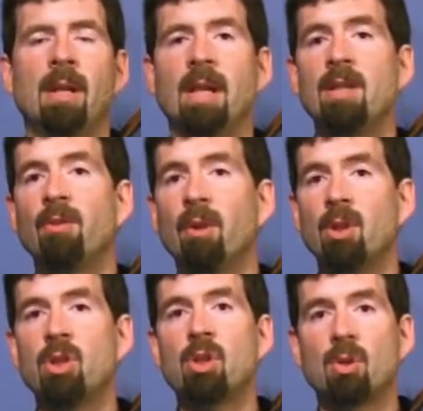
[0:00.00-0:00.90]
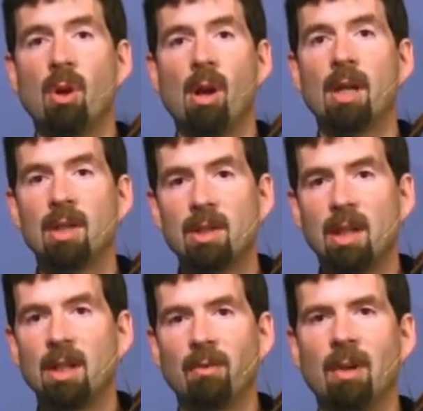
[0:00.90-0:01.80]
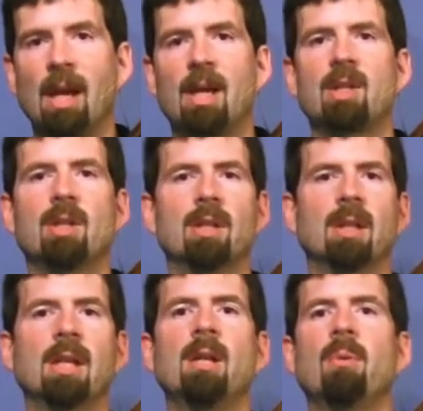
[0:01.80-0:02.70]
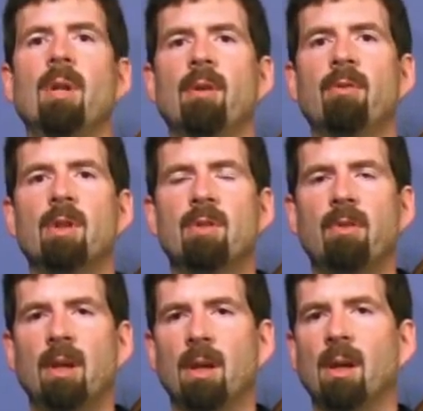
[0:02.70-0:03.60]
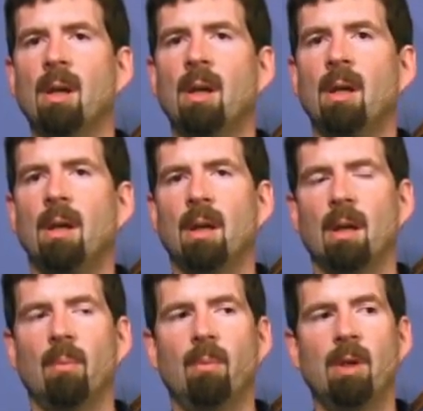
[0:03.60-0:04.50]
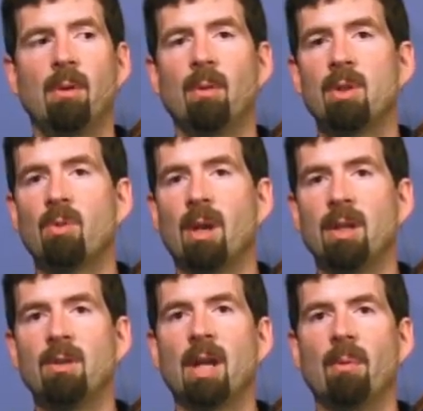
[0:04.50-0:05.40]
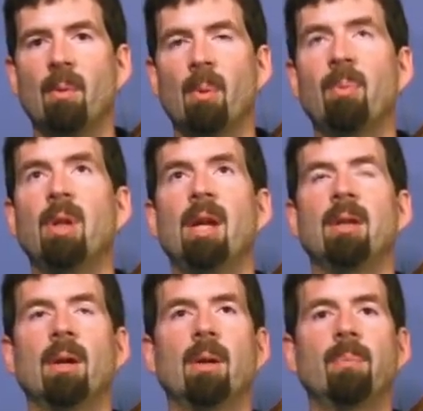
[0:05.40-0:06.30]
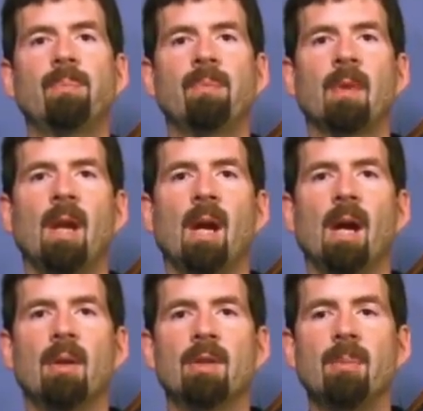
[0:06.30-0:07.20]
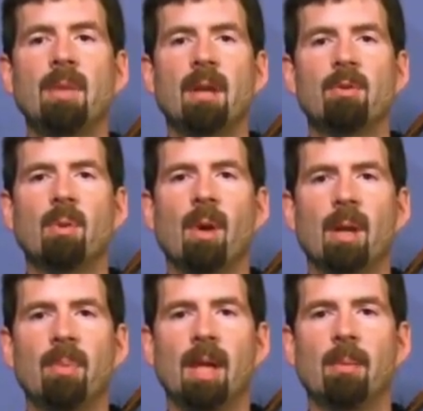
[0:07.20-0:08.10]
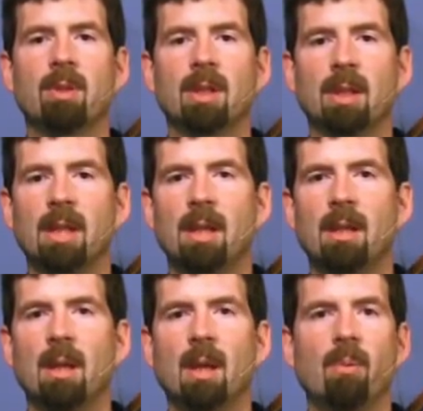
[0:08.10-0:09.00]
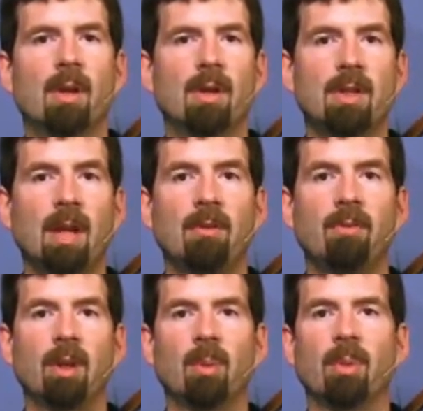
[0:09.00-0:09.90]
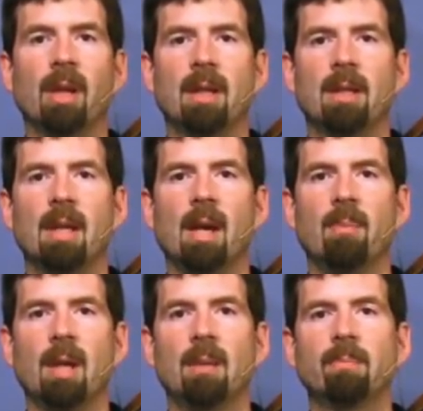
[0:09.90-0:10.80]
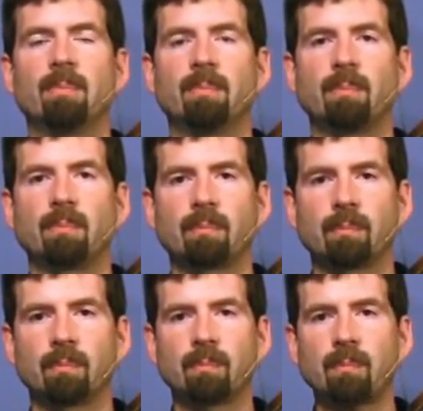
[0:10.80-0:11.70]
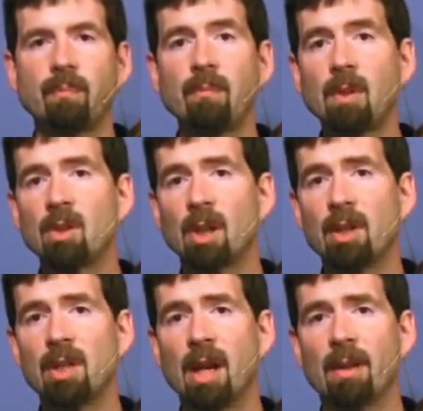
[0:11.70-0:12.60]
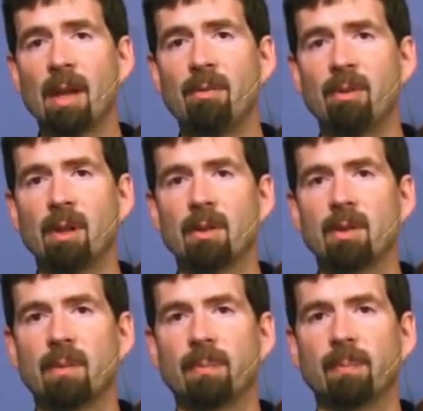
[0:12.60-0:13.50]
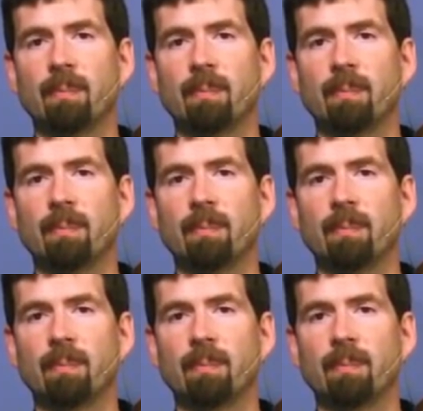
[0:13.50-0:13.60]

That's a very strong instinctive reaction to lead with our first finger. We don't always want to do that when we're playing though. Sometimes we want to be able to lead with our second finger playing the downbeat. So let's see how that feels.